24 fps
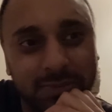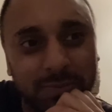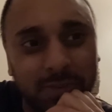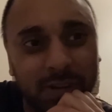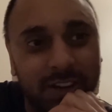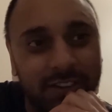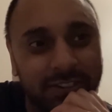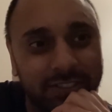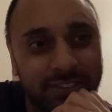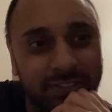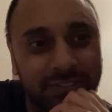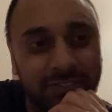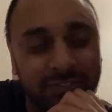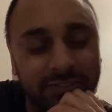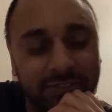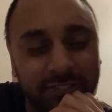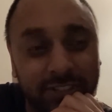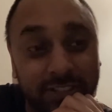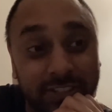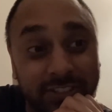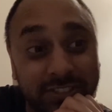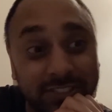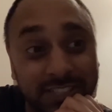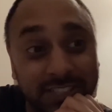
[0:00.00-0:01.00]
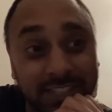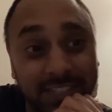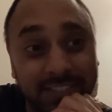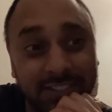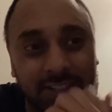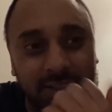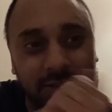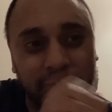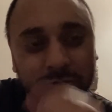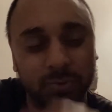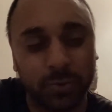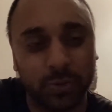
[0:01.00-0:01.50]
part of the first
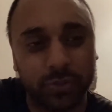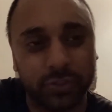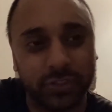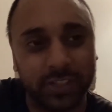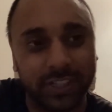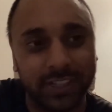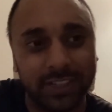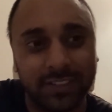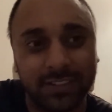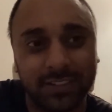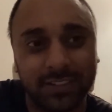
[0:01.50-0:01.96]
season, I was watching,